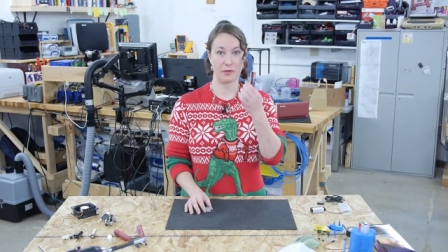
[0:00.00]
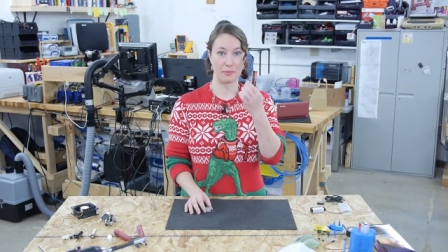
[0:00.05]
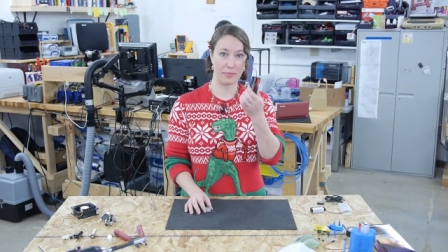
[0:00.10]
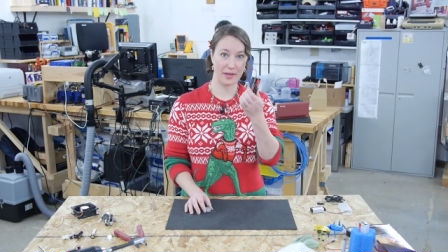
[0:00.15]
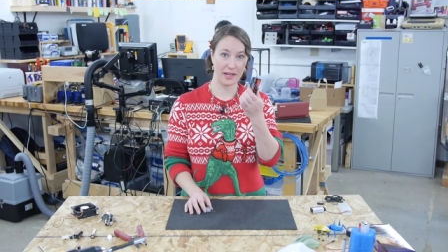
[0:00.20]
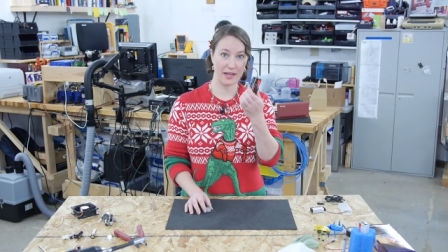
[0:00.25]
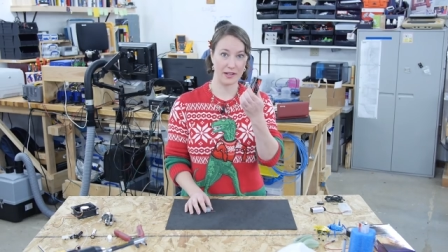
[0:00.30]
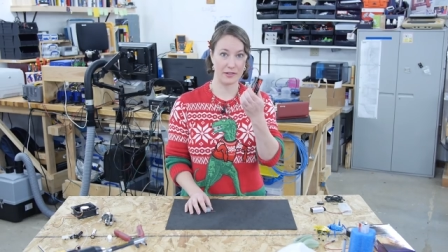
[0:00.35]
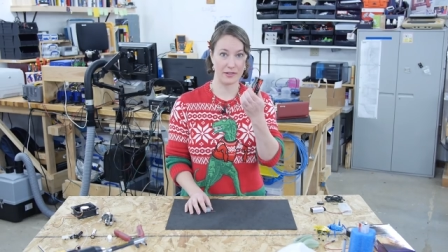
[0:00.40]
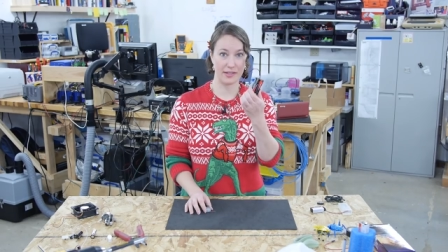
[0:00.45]
your
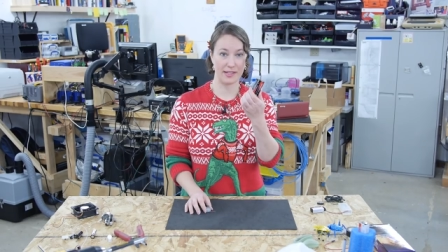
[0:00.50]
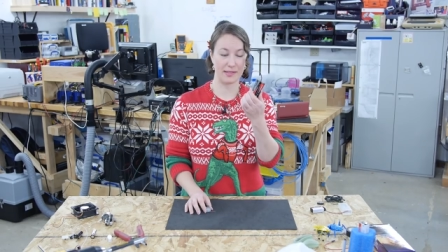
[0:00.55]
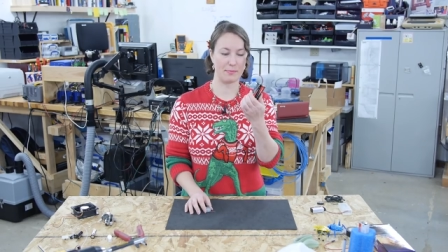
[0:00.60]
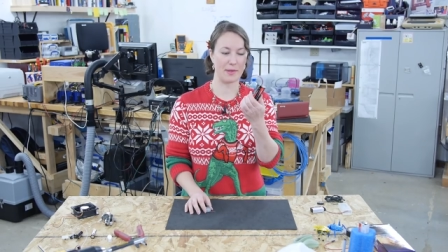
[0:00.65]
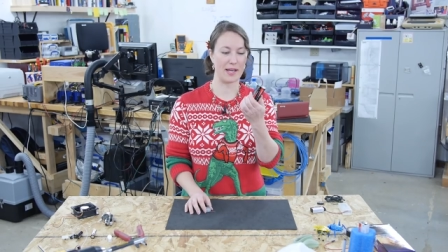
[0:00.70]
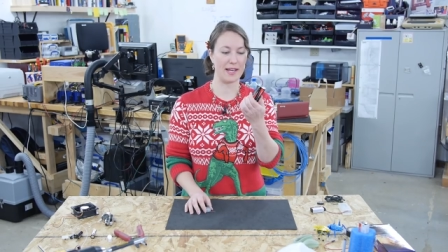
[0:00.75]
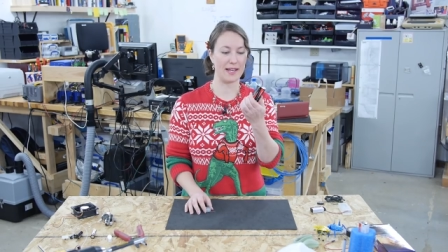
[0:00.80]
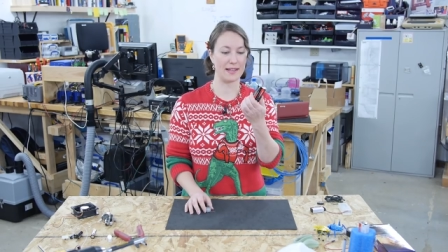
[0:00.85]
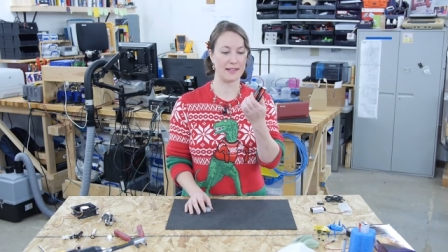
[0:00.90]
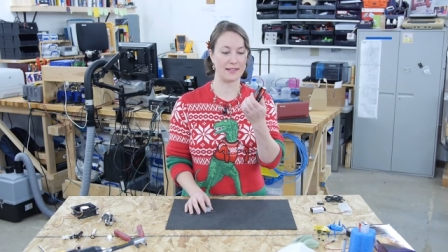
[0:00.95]
battery
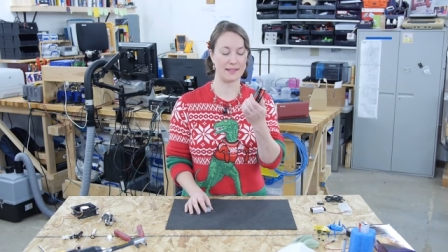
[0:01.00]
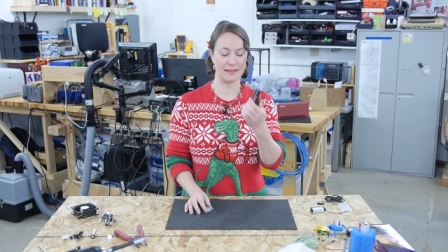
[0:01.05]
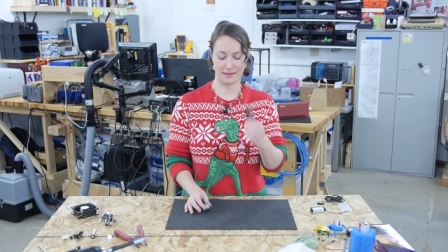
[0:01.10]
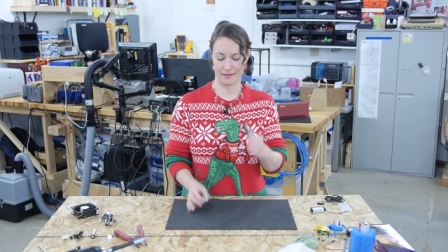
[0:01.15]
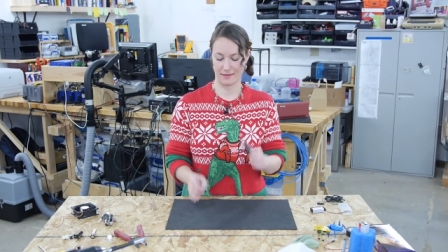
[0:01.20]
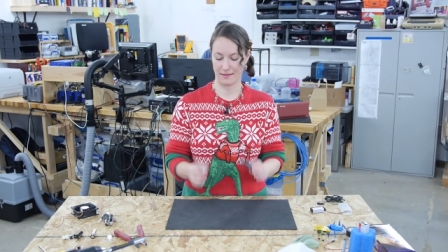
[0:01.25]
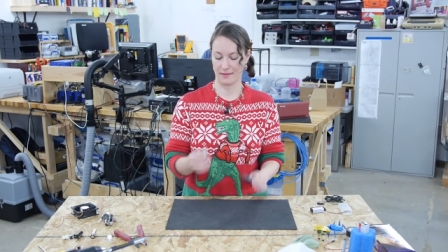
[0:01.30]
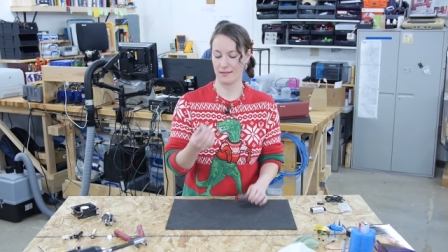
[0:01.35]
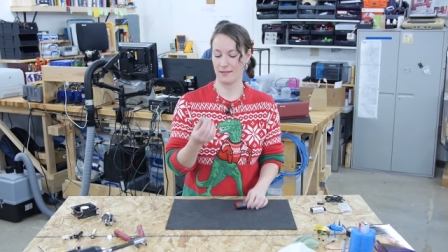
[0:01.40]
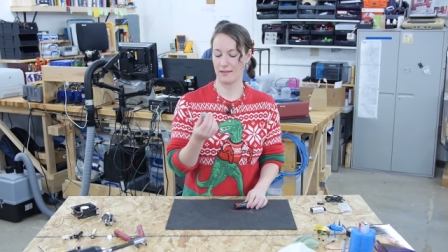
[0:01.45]

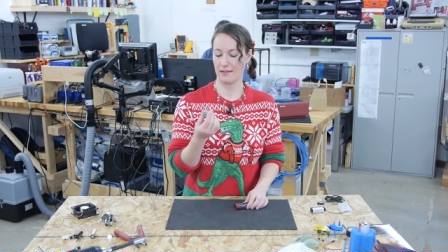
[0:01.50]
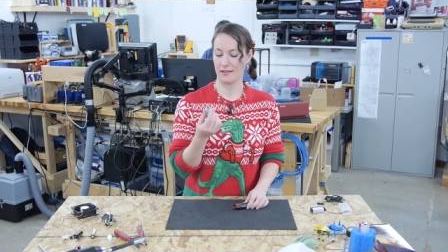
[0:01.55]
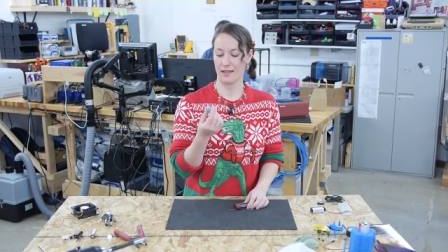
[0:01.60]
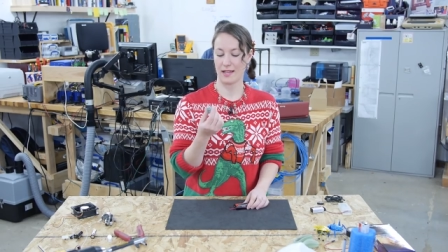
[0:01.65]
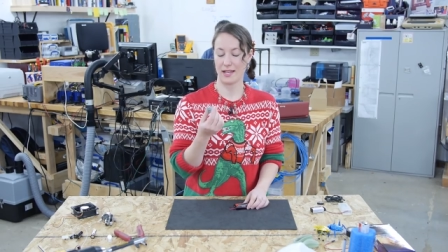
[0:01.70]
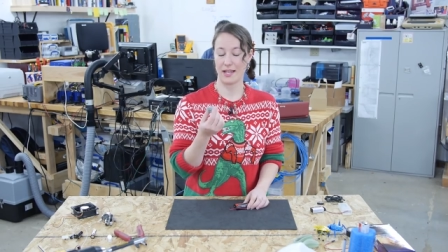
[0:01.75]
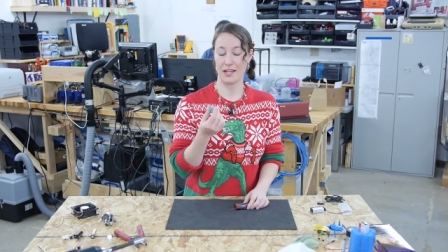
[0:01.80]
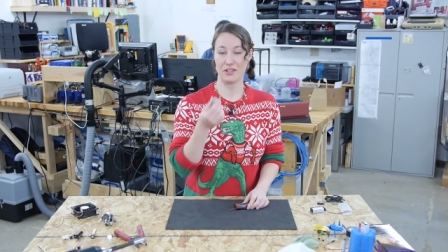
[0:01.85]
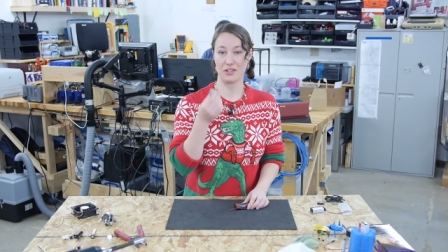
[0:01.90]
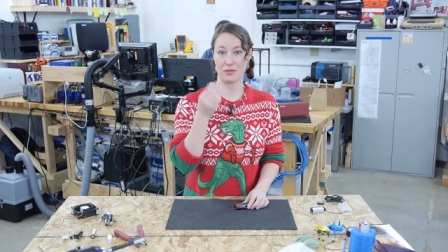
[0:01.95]
pack
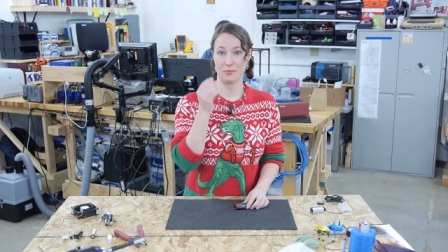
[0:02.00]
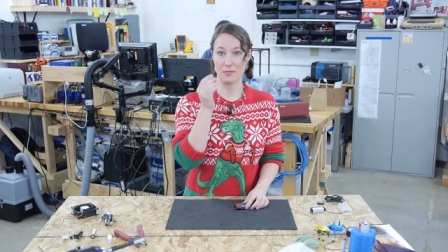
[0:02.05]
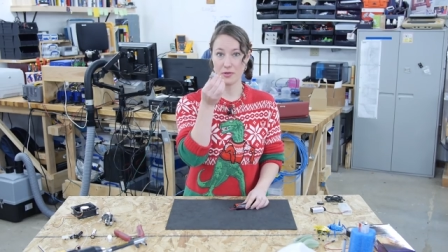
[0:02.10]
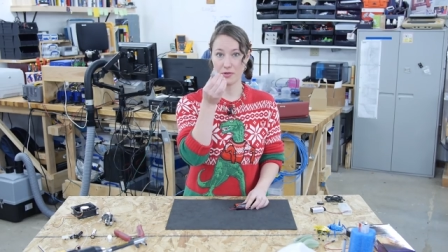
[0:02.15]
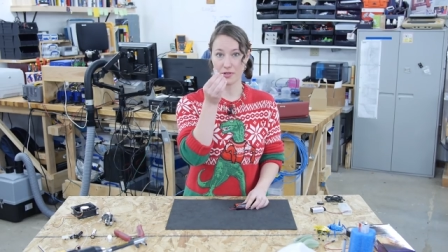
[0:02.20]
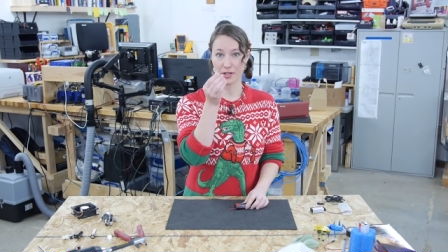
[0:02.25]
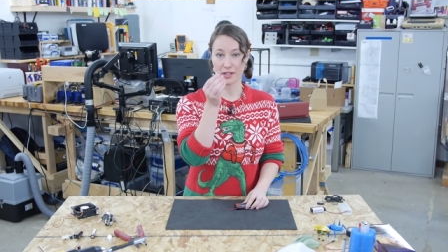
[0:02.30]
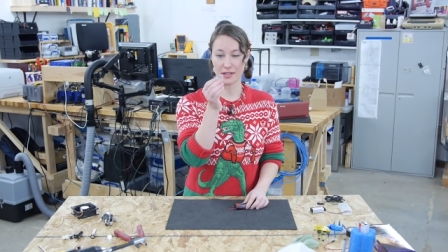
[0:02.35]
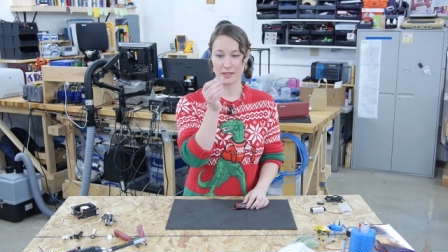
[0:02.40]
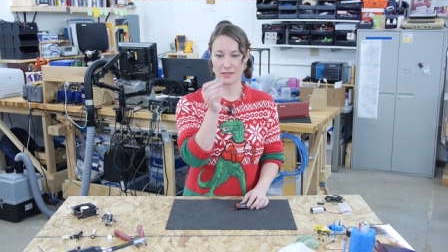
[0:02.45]
and your
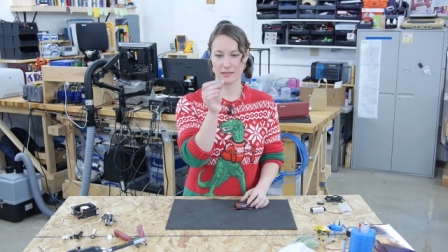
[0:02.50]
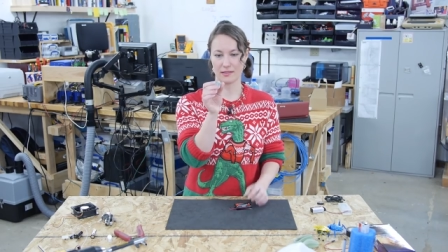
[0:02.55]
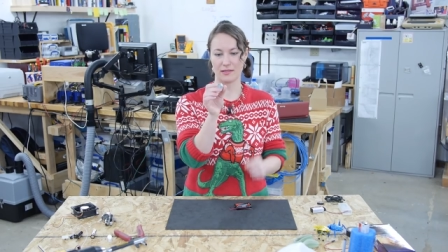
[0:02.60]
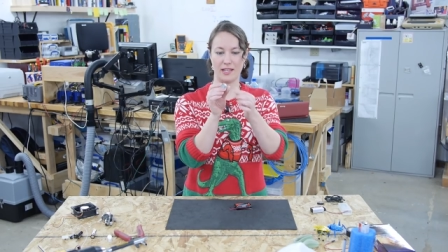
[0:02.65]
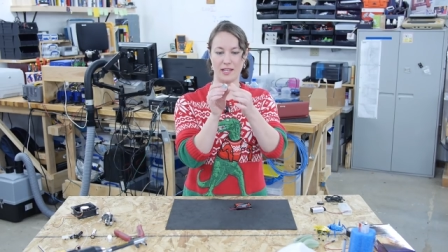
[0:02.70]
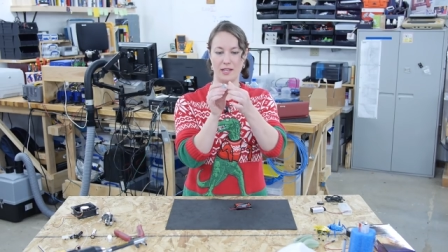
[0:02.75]
motor